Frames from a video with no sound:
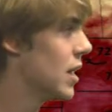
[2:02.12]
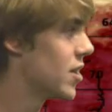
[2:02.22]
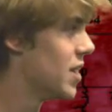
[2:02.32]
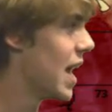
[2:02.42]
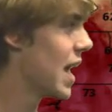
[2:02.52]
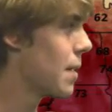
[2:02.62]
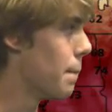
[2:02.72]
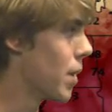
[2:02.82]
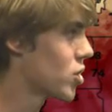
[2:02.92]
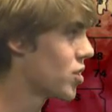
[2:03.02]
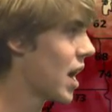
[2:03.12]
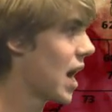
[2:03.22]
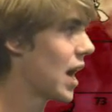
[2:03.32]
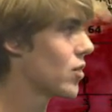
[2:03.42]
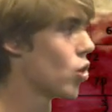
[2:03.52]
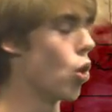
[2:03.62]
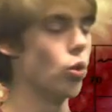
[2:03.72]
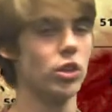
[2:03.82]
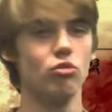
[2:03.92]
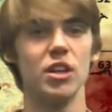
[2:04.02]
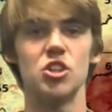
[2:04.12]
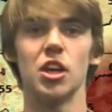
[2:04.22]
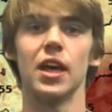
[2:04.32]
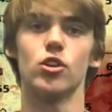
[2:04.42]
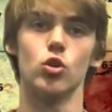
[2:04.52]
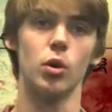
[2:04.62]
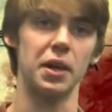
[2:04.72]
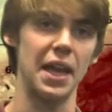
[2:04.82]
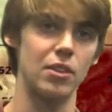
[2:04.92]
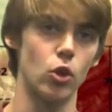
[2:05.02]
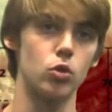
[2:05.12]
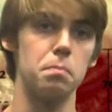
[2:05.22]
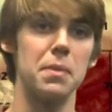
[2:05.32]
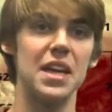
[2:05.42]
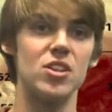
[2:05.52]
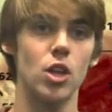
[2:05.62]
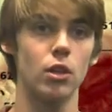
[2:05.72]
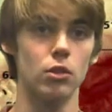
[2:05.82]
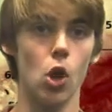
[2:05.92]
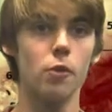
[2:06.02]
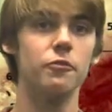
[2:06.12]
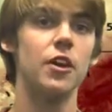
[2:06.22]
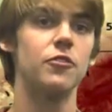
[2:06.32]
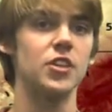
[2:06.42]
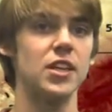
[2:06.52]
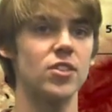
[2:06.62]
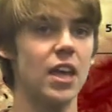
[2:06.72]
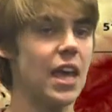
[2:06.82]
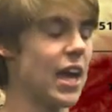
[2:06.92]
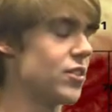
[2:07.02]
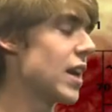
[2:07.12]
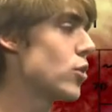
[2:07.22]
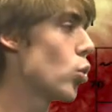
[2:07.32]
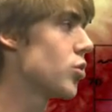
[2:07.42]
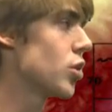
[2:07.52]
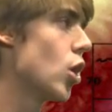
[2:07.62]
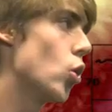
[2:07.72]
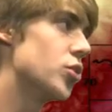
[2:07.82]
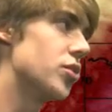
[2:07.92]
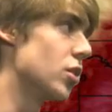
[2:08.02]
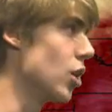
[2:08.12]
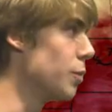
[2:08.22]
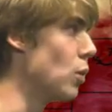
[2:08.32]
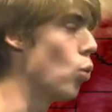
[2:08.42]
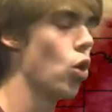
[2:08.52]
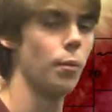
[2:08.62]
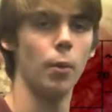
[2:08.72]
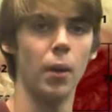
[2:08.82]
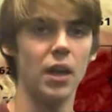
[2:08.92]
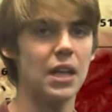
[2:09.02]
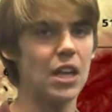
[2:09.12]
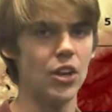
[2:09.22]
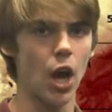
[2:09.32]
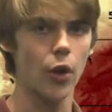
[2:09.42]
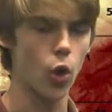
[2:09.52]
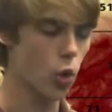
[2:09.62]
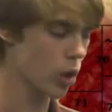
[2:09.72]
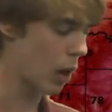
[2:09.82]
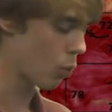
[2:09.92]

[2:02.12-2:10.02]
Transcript: Today, much of the highs only reaching into, again, those mid to low 50s. As you get towards the coast, it's a little bit warmer, but not a whole lot